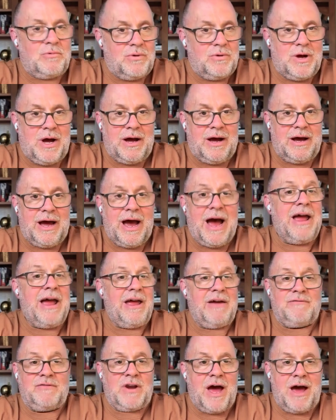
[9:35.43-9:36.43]
I
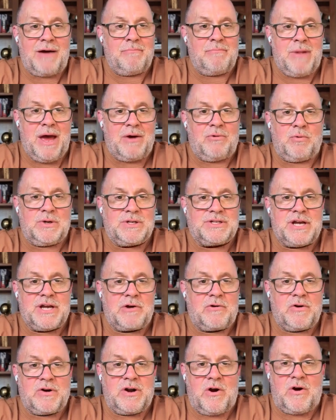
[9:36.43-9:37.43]
have not met with
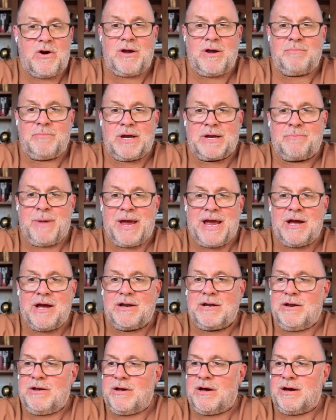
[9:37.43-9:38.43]
Secretary
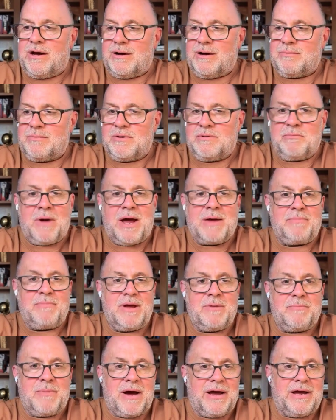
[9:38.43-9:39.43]
McMahon. It might
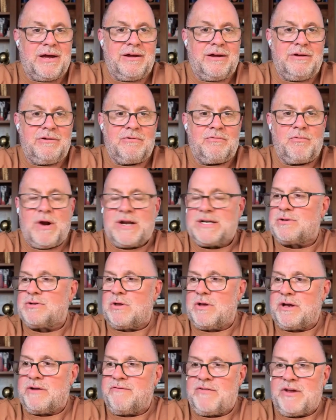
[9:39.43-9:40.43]
be my
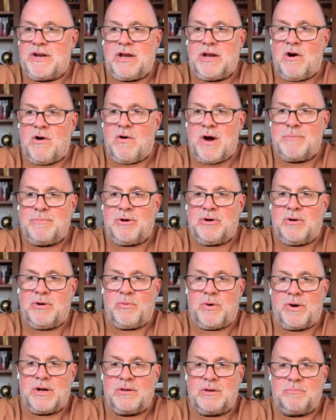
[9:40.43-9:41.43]
wrestling video I put in
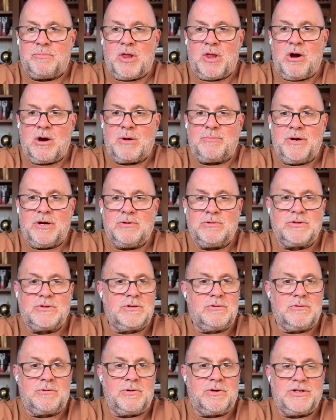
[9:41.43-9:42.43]
one of the blog
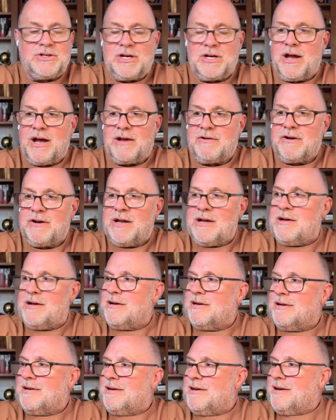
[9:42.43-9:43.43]
posts where she got
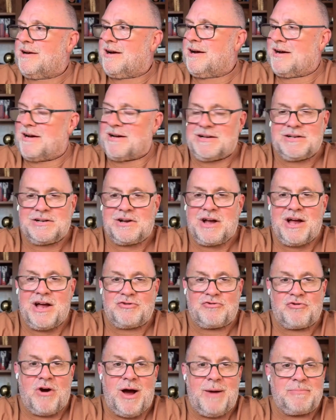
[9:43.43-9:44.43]

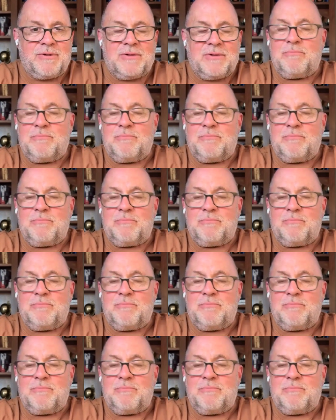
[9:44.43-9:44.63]
dropped.